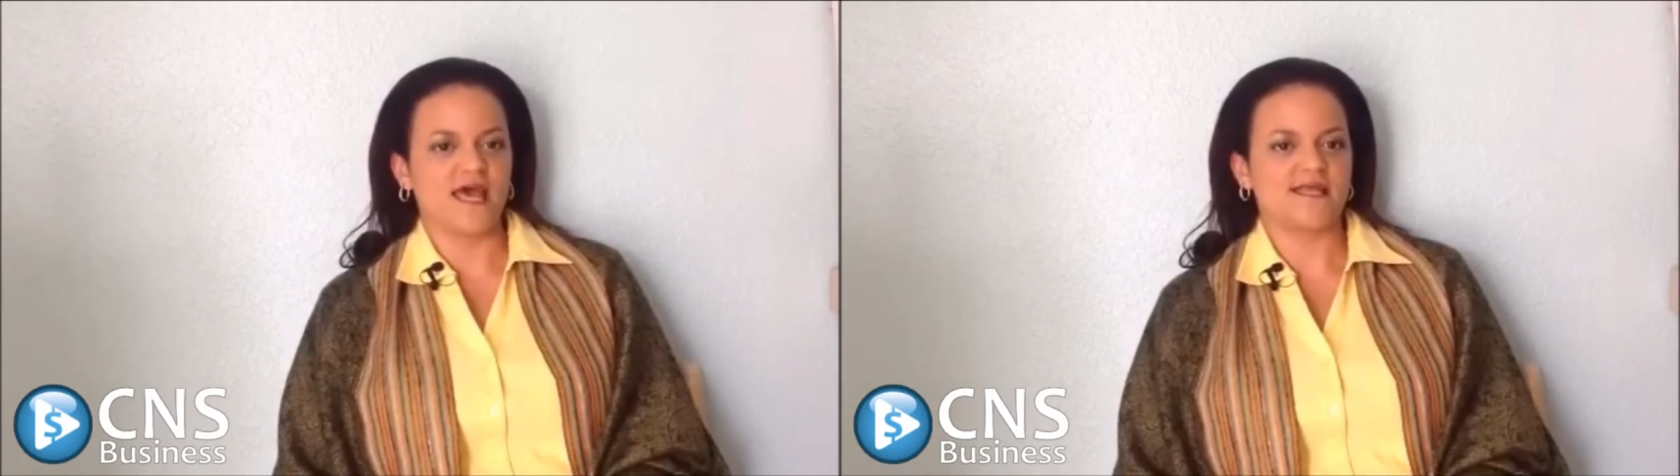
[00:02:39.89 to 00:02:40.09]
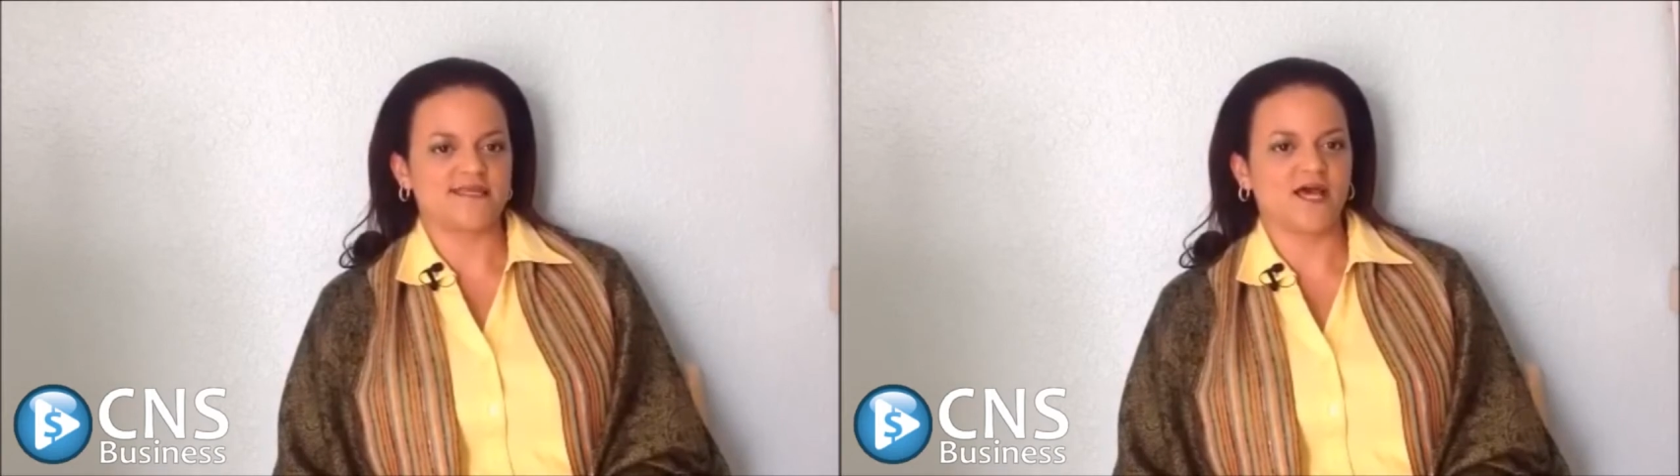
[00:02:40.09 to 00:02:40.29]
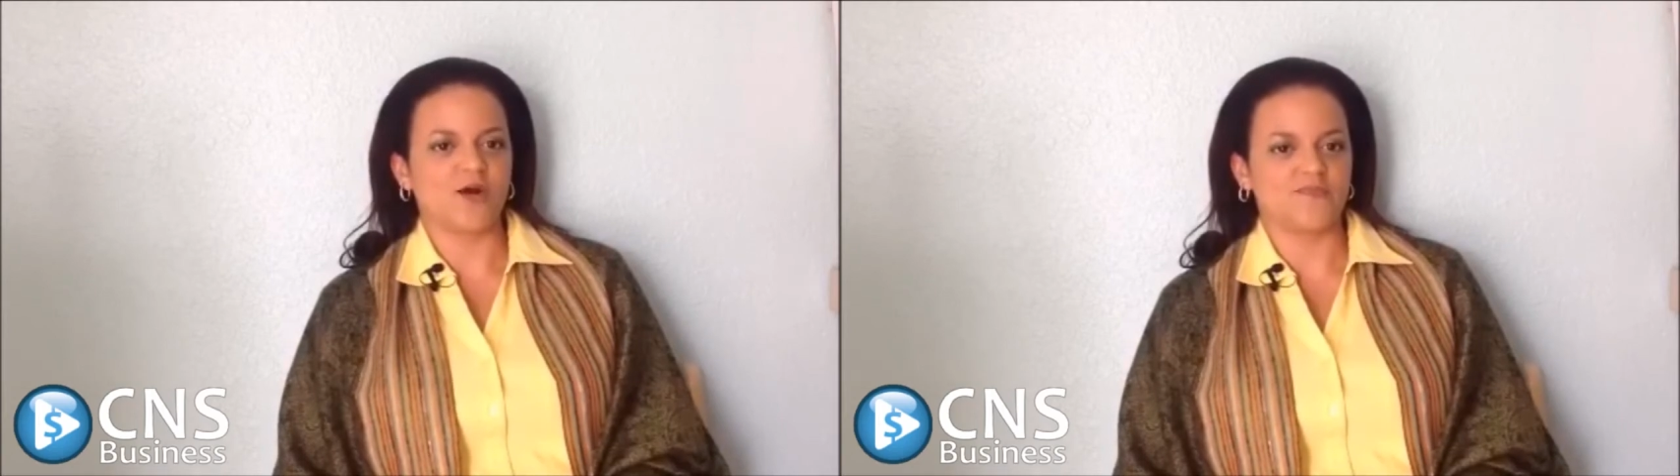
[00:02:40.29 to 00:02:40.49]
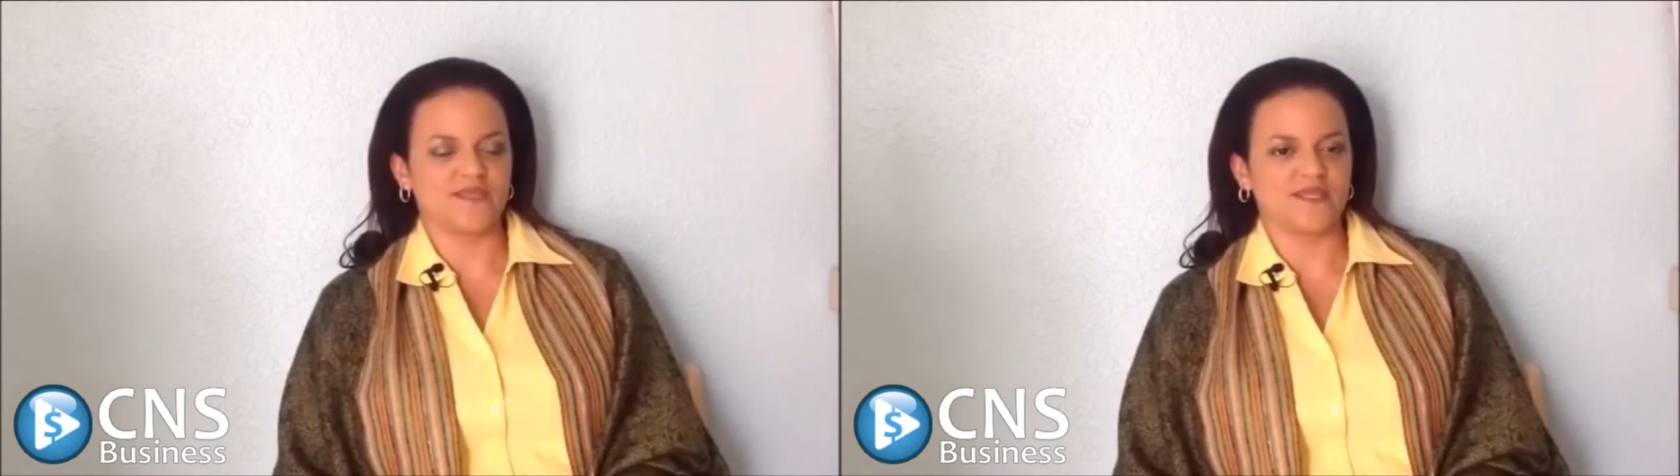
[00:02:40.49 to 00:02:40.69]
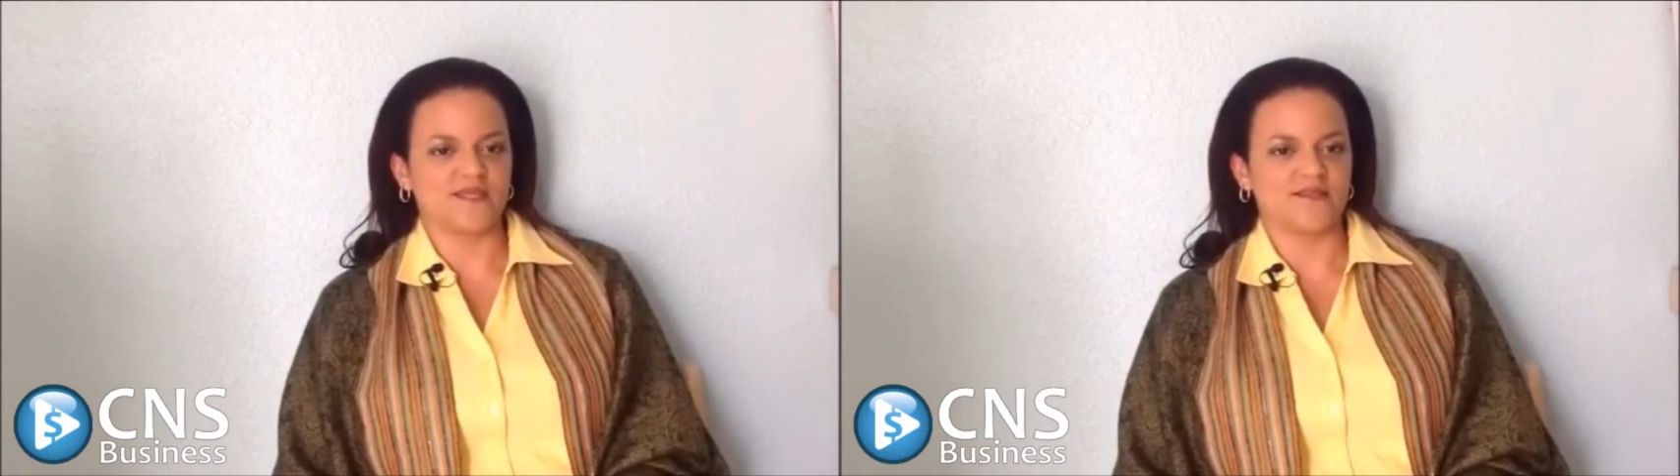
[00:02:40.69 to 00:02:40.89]
and to help
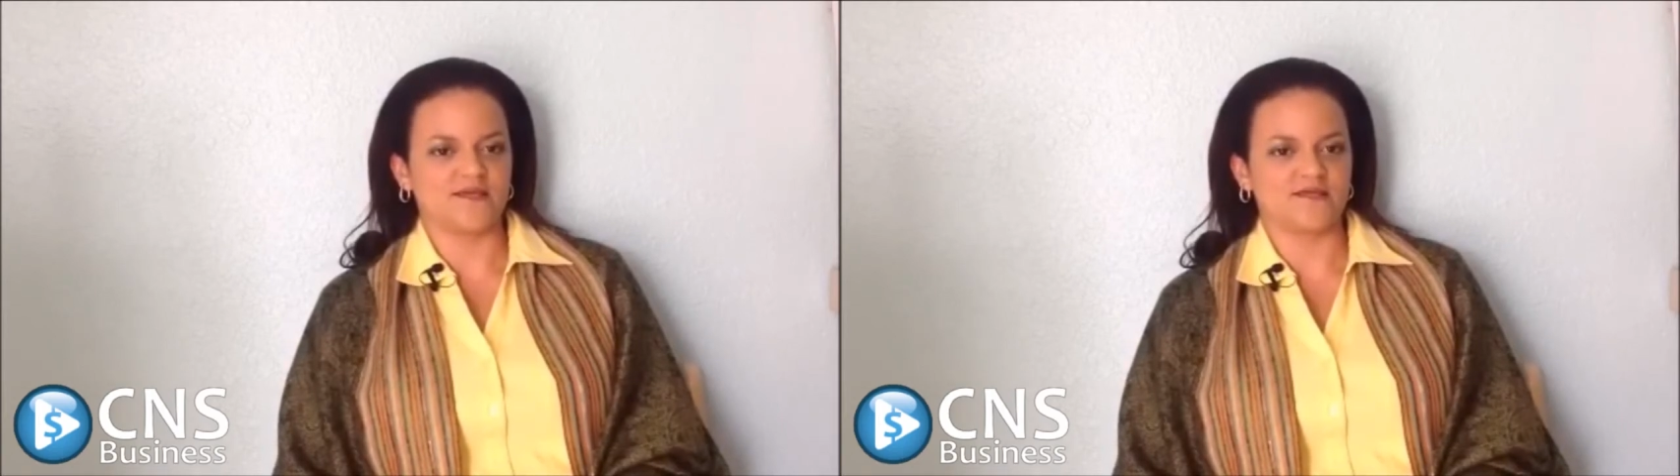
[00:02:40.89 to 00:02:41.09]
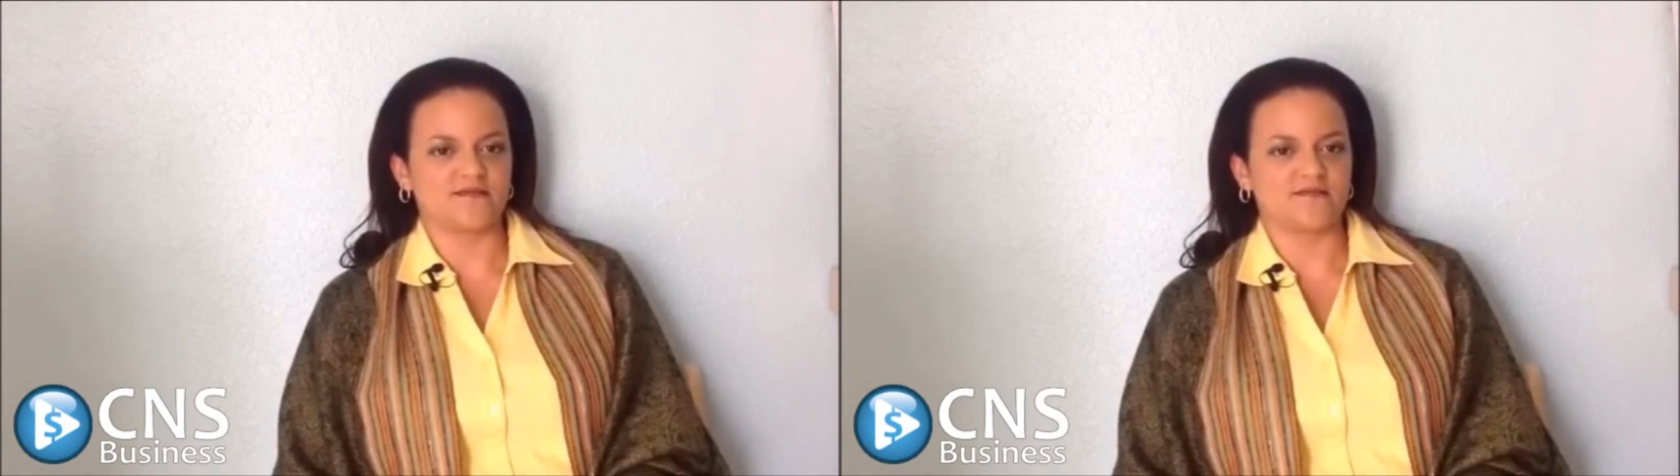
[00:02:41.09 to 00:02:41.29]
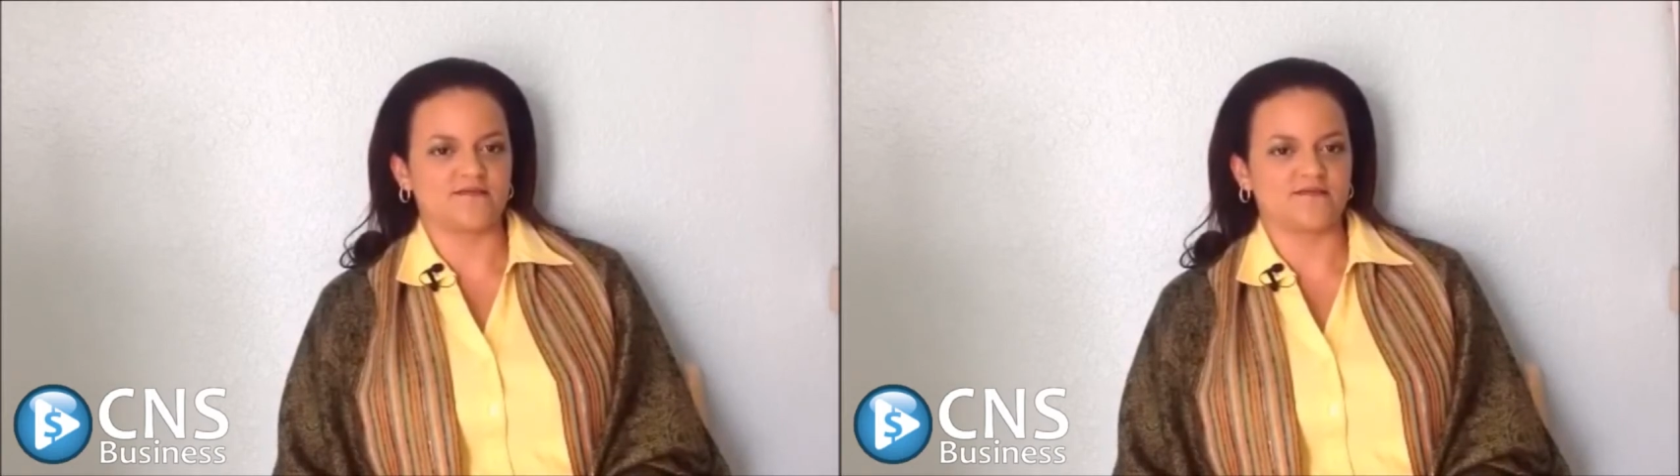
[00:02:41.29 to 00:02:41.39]
the